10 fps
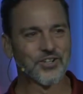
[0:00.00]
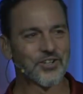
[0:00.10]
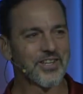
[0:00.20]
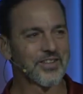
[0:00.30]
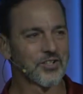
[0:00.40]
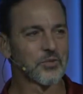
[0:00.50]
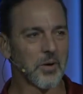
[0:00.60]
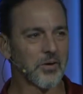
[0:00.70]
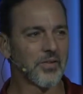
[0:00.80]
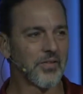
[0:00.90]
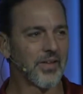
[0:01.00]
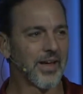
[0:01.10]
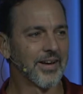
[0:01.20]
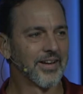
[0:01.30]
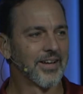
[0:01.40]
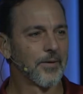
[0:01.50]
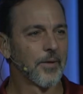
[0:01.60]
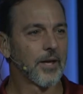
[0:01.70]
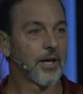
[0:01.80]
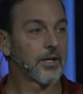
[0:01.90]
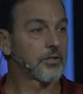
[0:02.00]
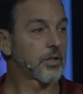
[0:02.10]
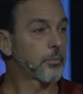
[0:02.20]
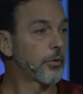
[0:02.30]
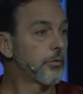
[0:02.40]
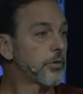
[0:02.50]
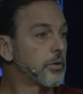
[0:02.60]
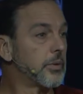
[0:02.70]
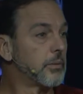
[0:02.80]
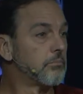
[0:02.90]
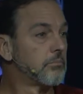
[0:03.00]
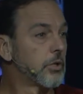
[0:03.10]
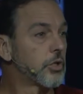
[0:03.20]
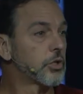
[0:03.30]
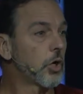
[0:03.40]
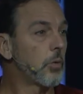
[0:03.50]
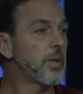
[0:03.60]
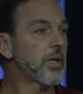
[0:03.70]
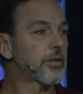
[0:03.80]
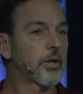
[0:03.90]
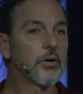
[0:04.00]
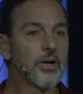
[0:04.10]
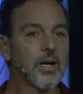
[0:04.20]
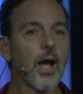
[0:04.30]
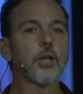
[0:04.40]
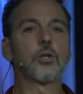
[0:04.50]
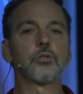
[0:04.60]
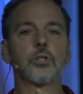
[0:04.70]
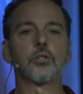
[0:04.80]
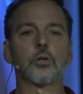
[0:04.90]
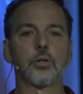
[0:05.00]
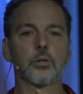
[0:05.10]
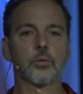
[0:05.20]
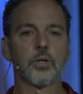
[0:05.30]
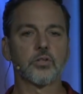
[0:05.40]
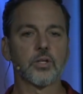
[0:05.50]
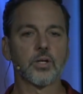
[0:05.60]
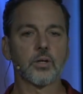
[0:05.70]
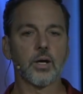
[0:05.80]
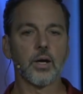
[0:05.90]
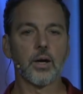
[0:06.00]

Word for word: Surely they're smarter than that. And he said, Prove it to me. Show me that they're not using circular reasoning,